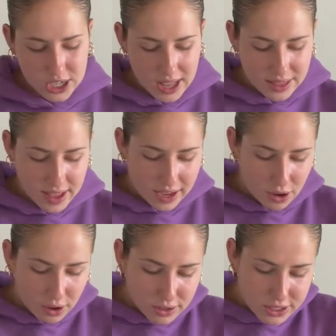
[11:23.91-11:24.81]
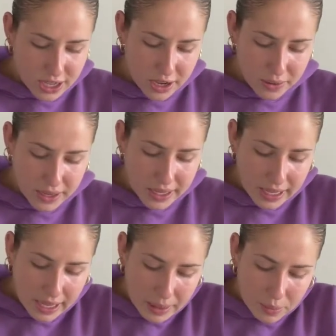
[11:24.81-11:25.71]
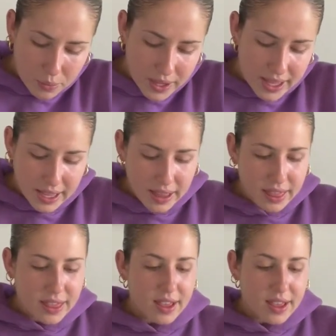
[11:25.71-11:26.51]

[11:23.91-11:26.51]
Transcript: And then also it came with